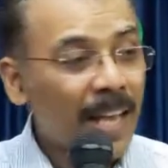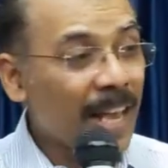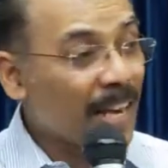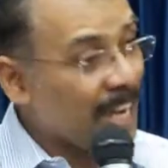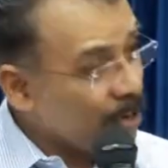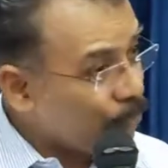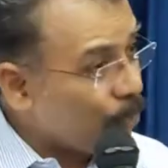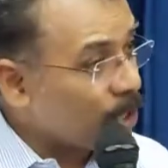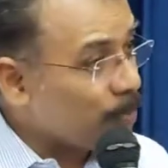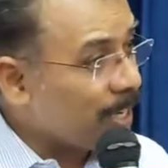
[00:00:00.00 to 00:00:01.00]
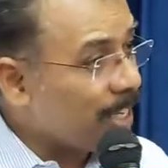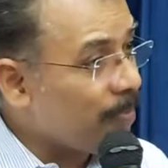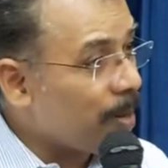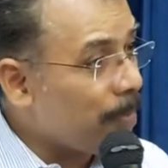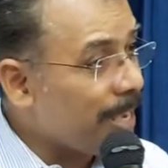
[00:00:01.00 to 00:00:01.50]
A reinforcement
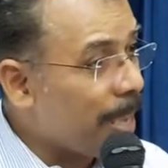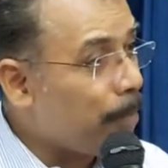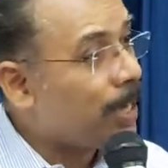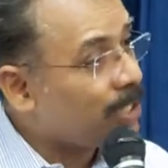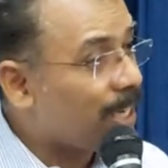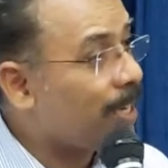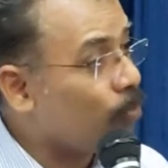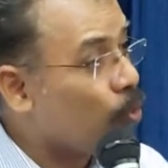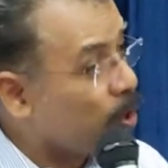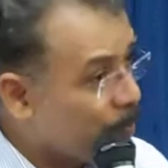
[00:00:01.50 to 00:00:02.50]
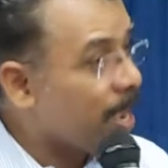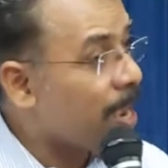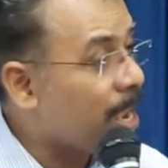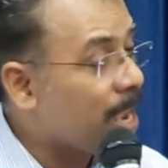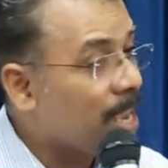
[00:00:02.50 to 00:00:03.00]
given by a machine would
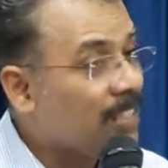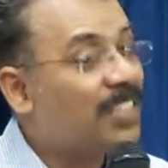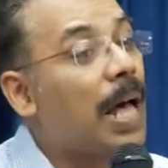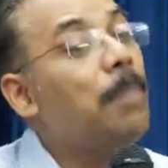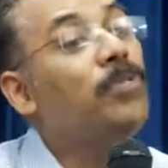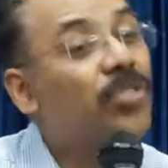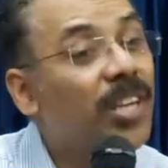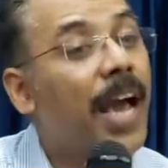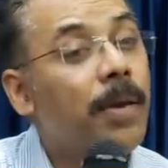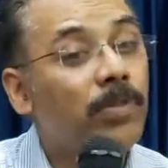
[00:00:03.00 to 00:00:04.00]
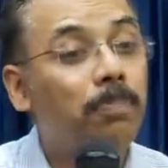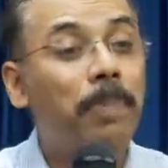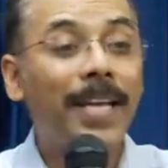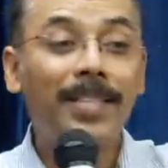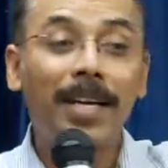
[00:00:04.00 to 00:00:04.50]
be sometimes
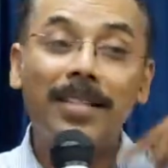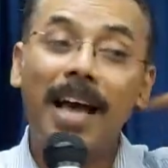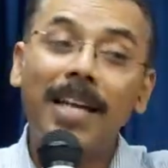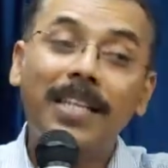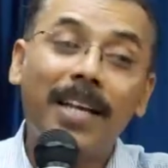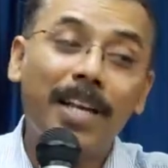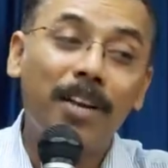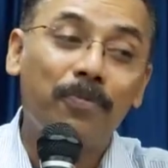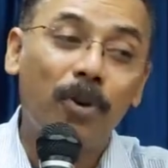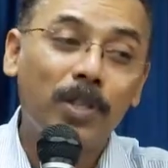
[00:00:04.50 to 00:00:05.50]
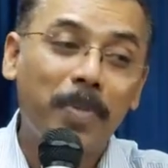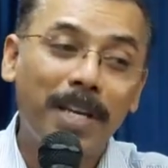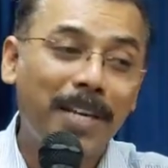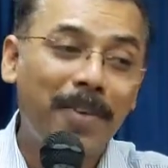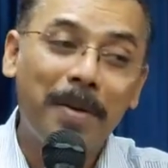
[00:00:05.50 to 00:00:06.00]
better than the
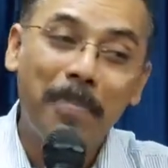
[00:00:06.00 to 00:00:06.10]
reinforcement given